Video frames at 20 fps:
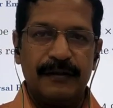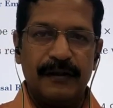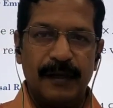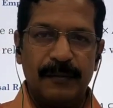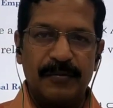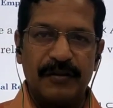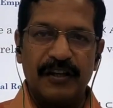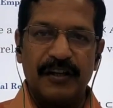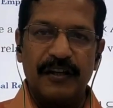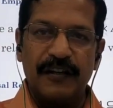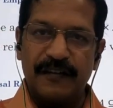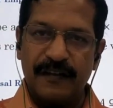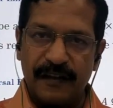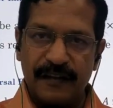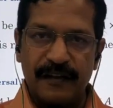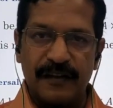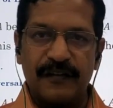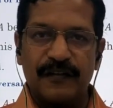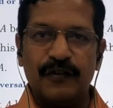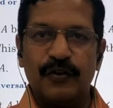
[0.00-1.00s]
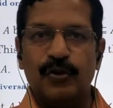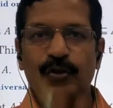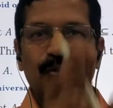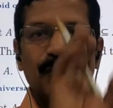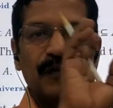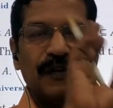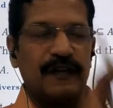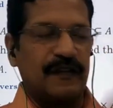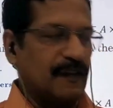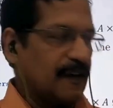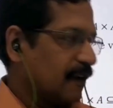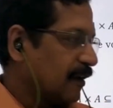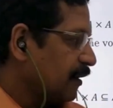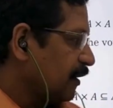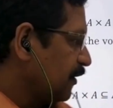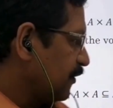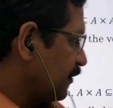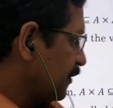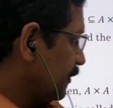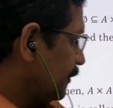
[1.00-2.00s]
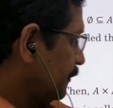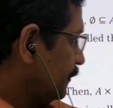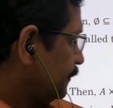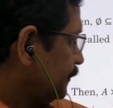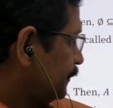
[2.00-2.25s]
Empty relation, other is universal relation.